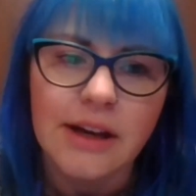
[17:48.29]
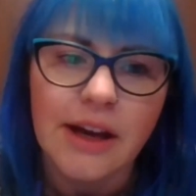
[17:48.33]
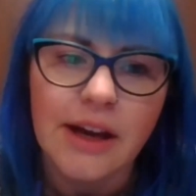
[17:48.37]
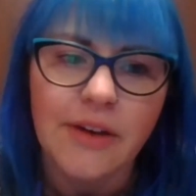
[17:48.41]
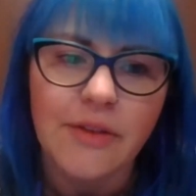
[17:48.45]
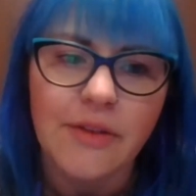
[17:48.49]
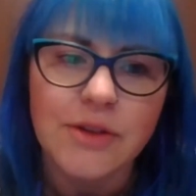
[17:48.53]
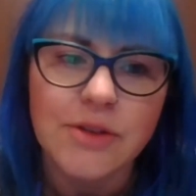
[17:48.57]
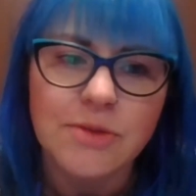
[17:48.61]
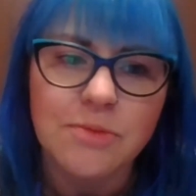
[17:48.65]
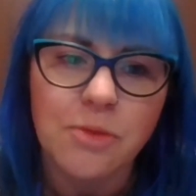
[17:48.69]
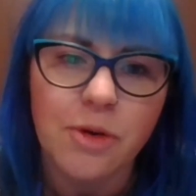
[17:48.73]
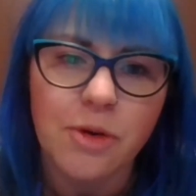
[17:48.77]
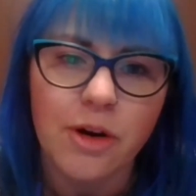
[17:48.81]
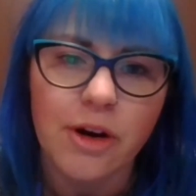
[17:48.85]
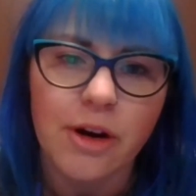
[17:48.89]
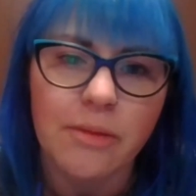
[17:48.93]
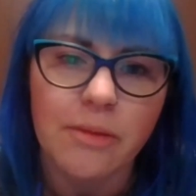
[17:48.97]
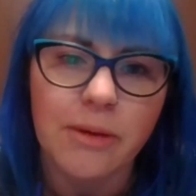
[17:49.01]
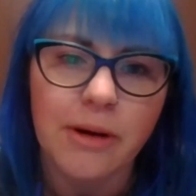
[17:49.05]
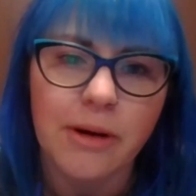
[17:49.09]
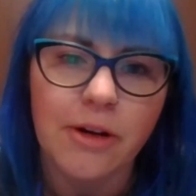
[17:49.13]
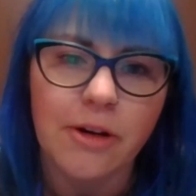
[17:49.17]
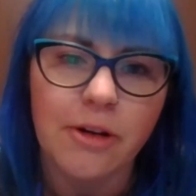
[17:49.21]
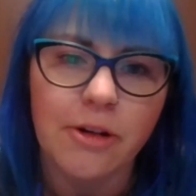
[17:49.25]
it was more
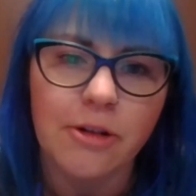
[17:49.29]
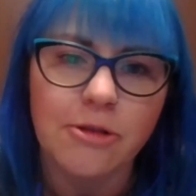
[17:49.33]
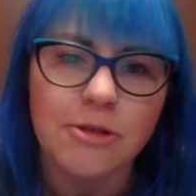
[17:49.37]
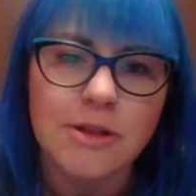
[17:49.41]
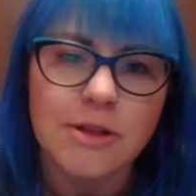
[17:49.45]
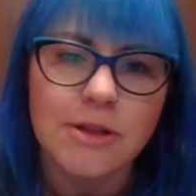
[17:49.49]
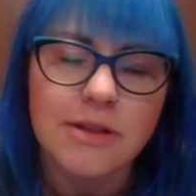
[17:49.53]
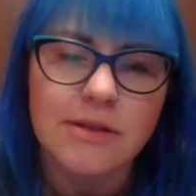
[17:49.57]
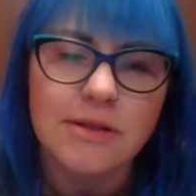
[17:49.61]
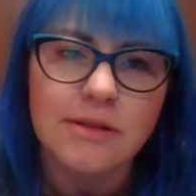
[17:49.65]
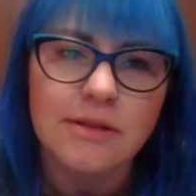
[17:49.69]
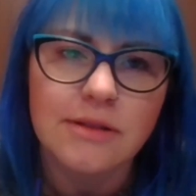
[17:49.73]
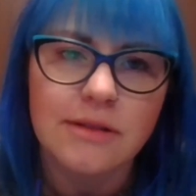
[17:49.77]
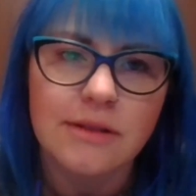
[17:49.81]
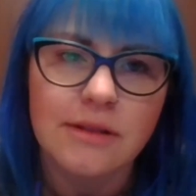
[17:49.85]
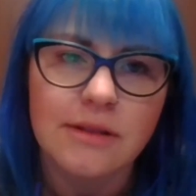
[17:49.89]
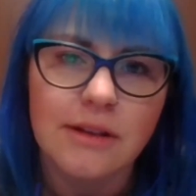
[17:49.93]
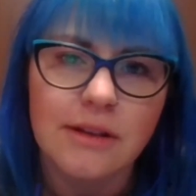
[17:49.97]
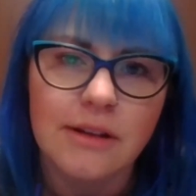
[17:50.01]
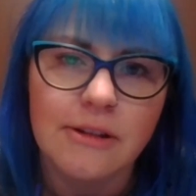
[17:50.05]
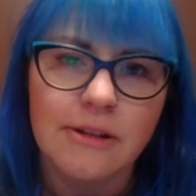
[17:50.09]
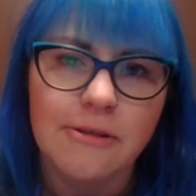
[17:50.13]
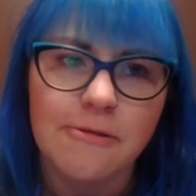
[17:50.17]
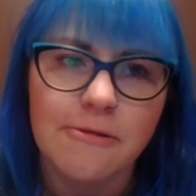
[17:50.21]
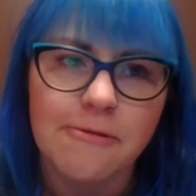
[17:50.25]
about
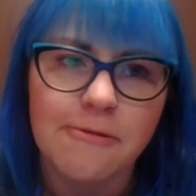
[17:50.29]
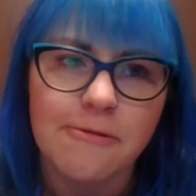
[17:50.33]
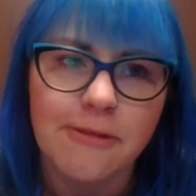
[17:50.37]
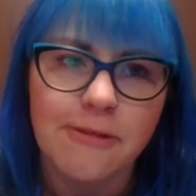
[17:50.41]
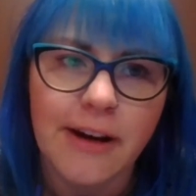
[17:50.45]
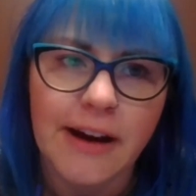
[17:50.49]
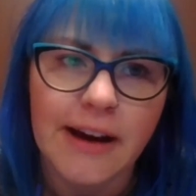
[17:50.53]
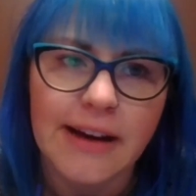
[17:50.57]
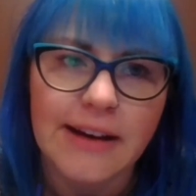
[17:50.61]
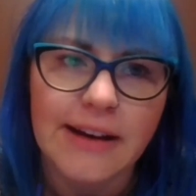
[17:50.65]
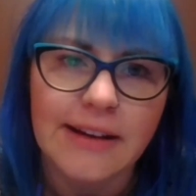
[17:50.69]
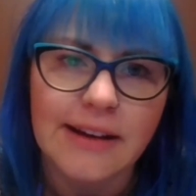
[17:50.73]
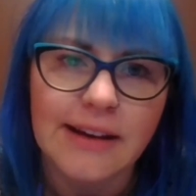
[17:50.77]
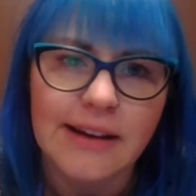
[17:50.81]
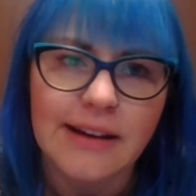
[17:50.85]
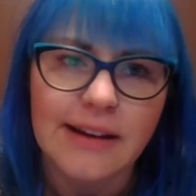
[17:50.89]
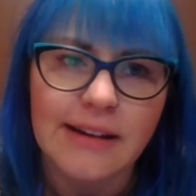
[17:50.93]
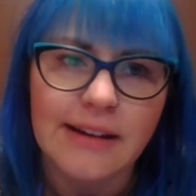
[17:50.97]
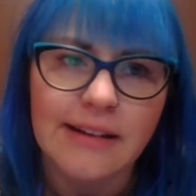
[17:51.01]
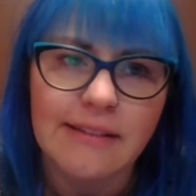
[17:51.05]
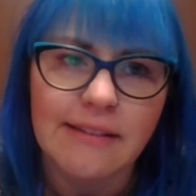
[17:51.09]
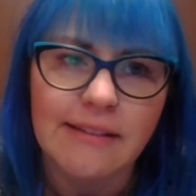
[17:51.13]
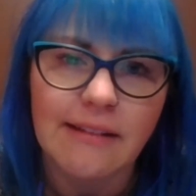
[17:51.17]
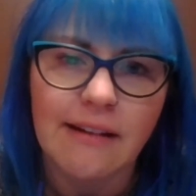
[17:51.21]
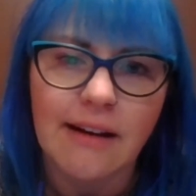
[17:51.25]

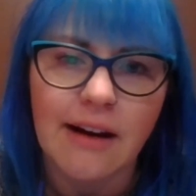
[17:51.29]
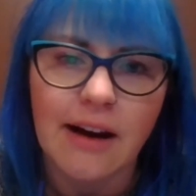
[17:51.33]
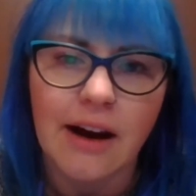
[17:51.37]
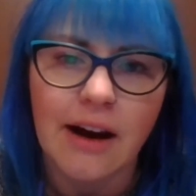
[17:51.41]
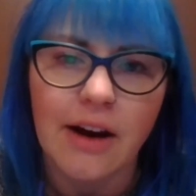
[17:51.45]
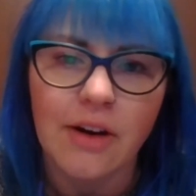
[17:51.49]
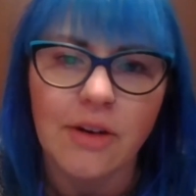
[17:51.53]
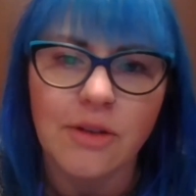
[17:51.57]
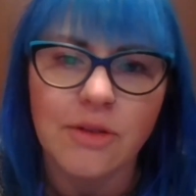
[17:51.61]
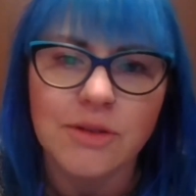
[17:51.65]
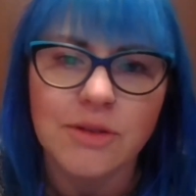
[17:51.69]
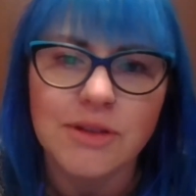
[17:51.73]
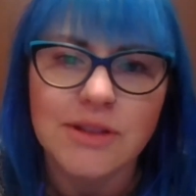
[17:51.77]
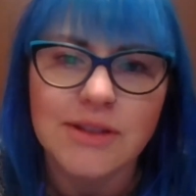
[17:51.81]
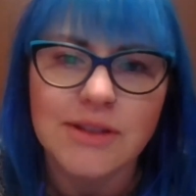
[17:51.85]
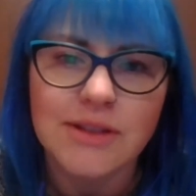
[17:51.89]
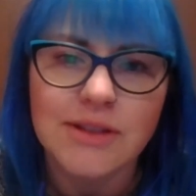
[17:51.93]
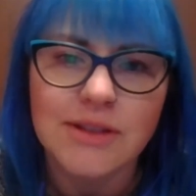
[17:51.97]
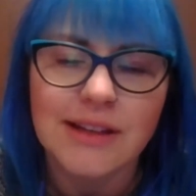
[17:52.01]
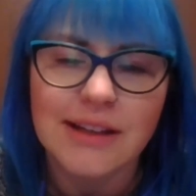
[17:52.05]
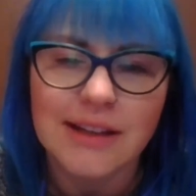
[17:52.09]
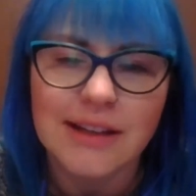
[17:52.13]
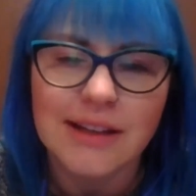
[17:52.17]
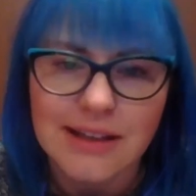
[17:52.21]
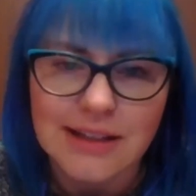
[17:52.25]
finding out
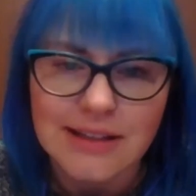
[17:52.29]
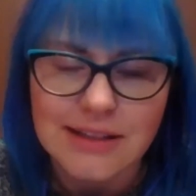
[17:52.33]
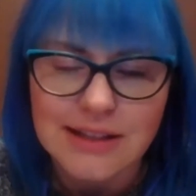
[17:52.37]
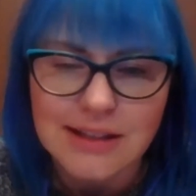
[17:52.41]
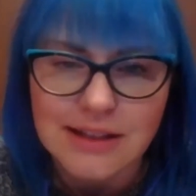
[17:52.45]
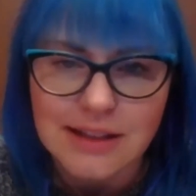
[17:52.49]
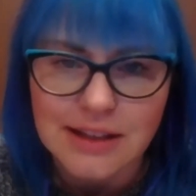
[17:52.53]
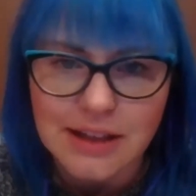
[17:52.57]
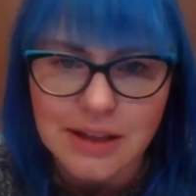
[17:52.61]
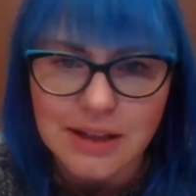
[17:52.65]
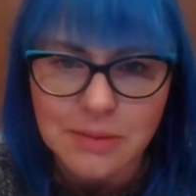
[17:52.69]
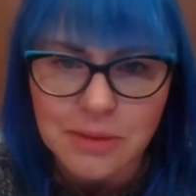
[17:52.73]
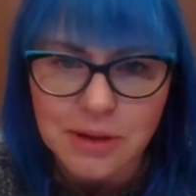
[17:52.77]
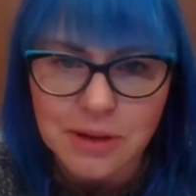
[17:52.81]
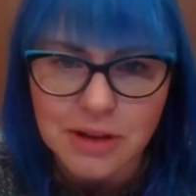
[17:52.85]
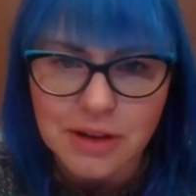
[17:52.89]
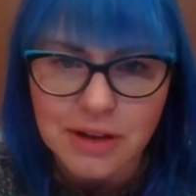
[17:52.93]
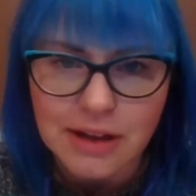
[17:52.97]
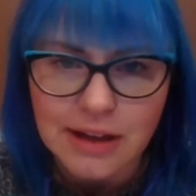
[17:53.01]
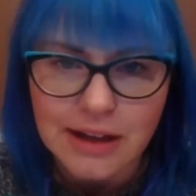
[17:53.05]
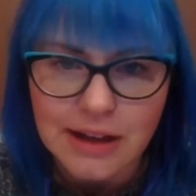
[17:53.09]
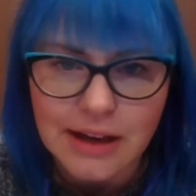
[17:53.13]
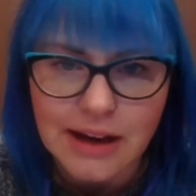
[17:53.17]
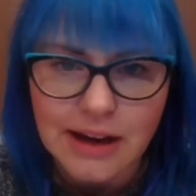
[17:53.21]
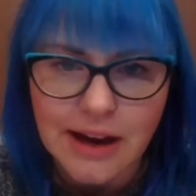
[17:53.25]
the needs in the
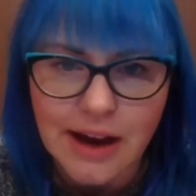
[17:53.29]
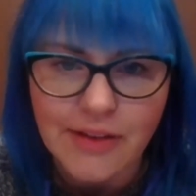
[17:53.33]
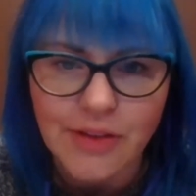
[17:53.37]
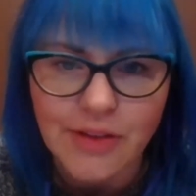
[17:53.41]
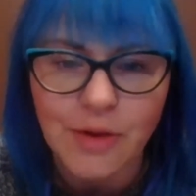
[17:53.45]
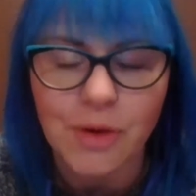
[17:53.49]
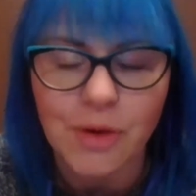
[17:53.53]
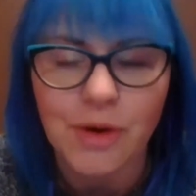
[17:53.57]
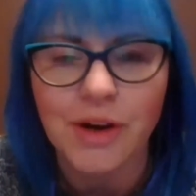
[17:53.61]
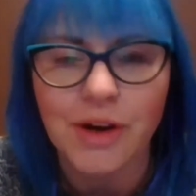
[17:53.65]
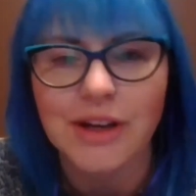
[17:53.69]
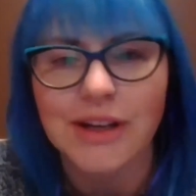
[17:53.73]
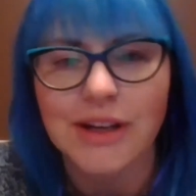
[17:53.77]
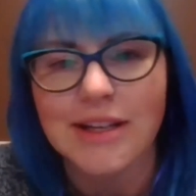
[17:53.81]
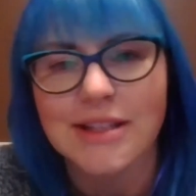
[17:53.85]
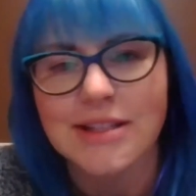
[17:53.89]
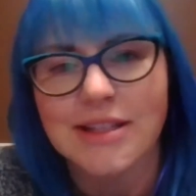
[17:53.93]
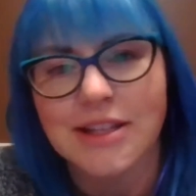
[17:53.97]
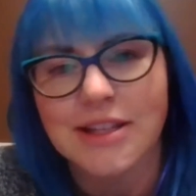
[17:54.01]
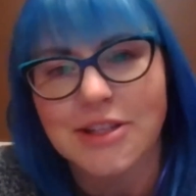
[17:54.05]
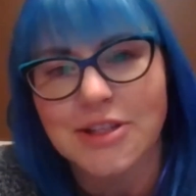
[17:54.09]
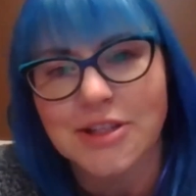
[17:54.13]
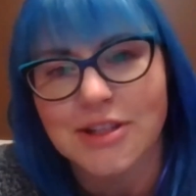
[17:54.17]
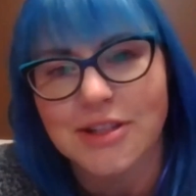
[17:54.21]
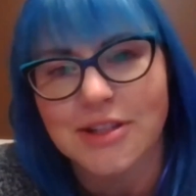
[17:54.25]
community and the
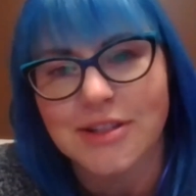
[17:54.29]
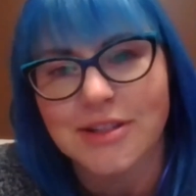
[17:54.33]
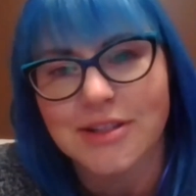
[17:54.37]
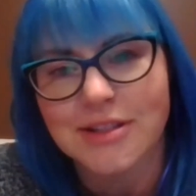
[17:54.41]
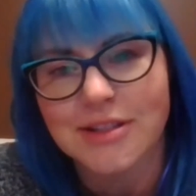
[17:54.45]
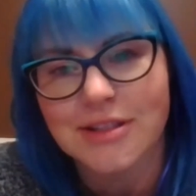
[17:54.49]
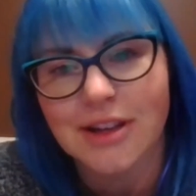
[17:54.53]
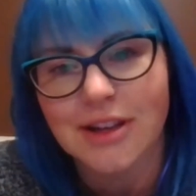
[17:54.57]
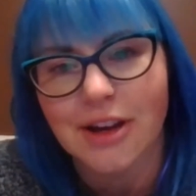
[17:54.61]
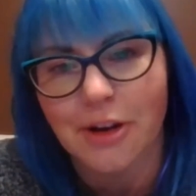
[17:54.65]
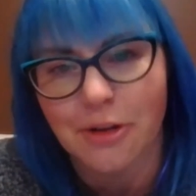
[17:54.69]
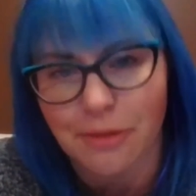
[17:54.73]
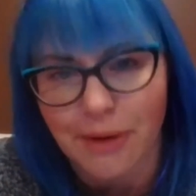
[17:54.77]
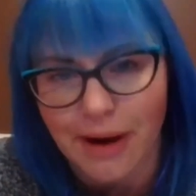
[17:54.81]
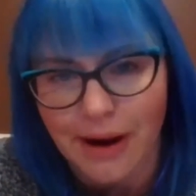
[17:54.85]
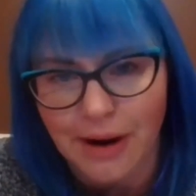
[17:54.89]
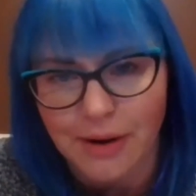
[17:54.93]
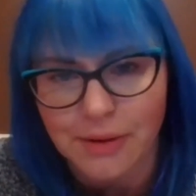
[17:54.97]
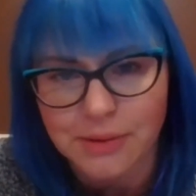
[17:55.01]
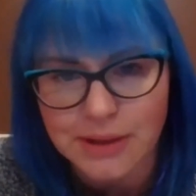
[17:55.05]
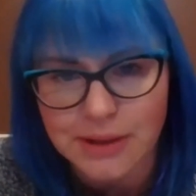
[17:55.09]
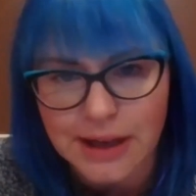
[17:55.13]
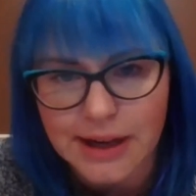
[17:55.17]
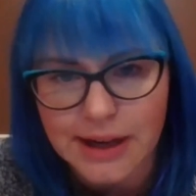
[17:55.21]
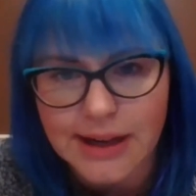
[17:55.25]
organizations
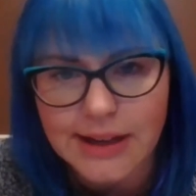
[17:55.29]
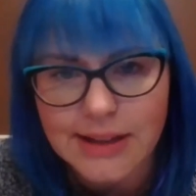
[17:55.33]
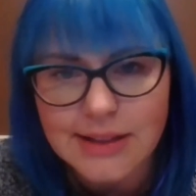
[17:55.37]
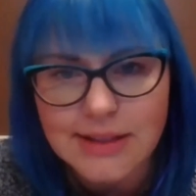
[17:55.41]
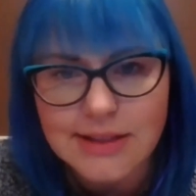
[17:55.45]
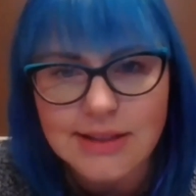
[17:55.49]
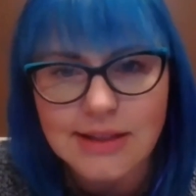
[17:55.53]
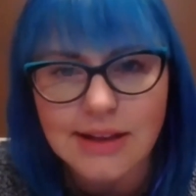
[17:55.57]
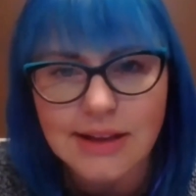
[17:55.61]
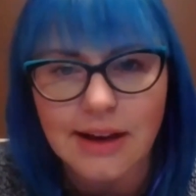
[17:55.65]
around us.